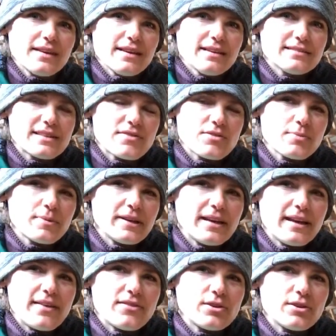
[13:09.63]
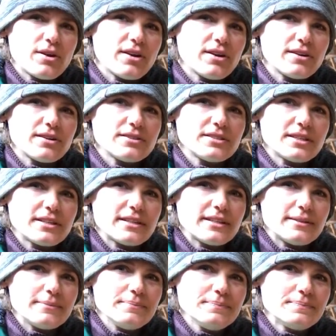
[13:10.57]
is everybody having a hard
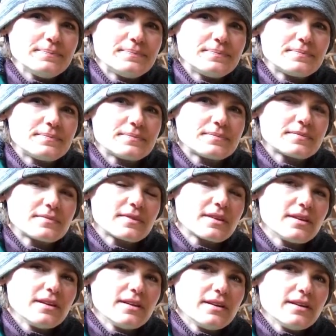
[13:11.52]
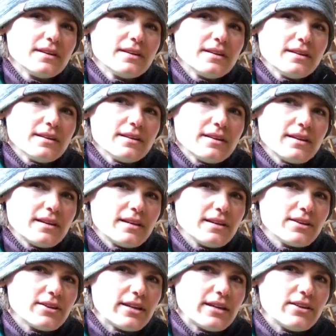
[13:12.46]
time
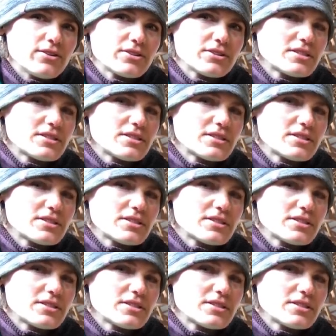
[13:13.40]
hearing or